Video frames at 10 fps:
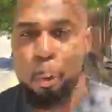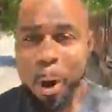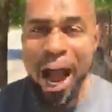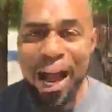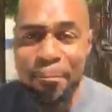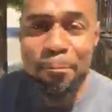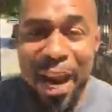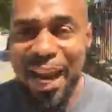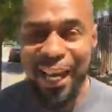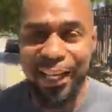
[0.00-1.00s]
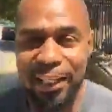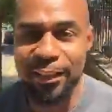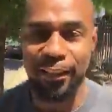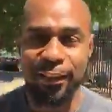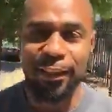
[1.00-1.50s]
Why me?
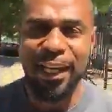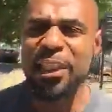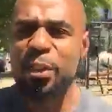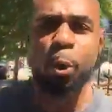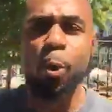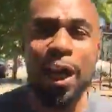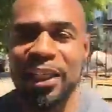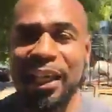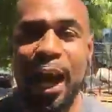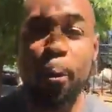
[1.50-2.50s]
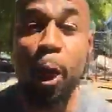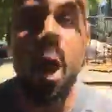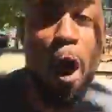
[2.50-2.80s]
Is the question I would